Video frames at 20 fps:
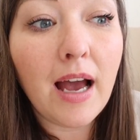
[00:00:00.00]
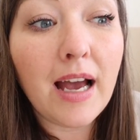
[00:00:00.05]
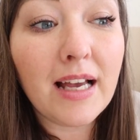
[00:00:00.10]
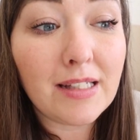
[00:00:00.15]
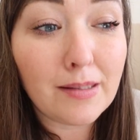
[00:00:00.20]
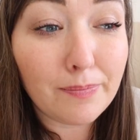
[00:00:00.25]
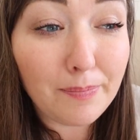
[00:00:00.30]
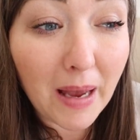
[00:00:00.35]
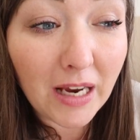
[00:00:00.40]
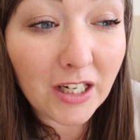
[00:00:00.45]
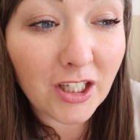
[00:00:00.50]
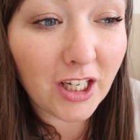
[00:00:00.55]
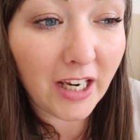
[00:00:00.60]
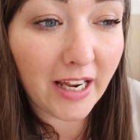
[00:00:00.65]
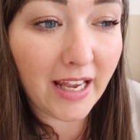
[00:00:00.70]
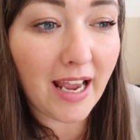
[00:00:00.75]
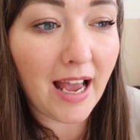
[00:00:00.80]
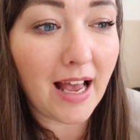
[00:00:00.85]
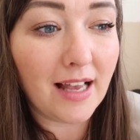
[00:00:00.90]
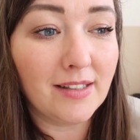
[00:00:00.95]

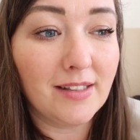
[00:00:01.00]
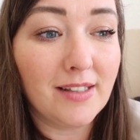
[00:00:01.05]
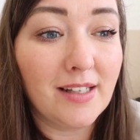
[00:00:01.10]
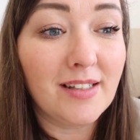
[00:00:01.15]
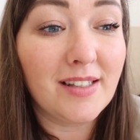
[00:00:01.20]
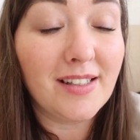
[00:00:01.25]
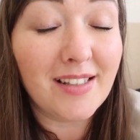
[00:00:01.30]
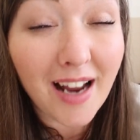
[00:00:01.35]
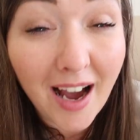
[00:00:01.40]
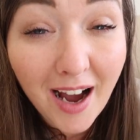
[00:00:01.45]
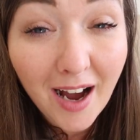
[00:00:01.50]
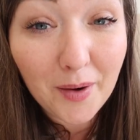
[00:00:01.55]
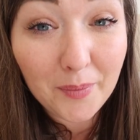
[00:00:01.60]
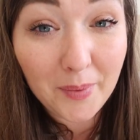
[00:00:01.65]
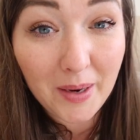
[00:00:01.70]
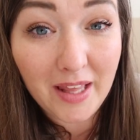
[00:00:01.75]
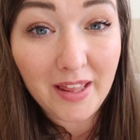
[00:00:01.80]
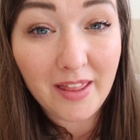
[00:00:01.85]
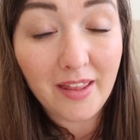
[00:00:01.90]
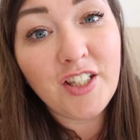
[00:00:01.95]
Especially as to
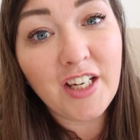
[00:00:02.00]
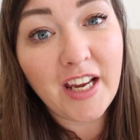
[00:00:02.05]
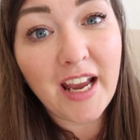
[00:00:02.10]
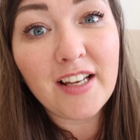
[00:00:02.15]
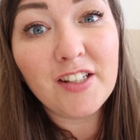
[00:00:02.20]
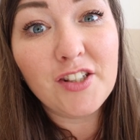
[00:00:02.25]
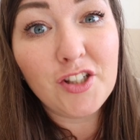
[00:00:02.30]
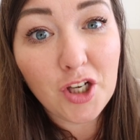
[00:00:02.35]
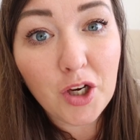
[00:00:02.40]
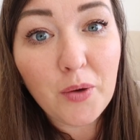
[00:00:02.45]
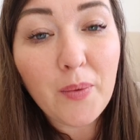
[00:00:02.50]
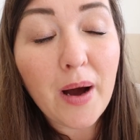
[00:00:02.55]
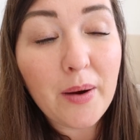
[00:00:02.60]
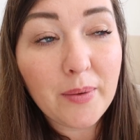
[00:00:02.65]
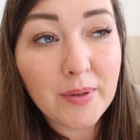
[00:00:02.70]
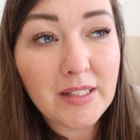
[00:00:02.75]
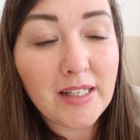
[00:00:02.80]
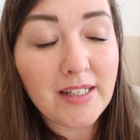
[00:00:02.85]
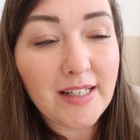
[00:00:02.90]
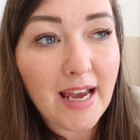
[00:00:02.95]
start with, she gets 2
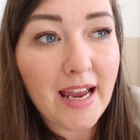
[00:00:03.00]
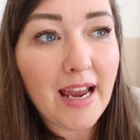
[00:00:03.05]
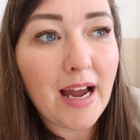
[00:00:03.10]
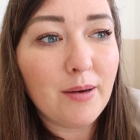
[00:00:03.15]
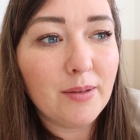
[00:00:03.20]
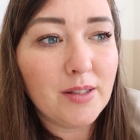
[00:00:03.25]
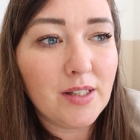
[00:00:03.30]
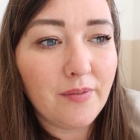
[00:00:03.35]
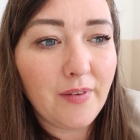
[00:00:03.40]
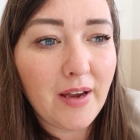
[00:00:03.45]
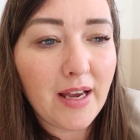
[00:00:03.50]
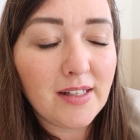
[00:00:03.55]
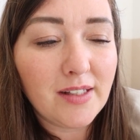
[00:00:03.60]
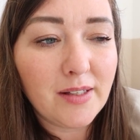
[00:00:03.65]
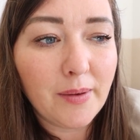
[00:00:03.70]
hours a day out of it.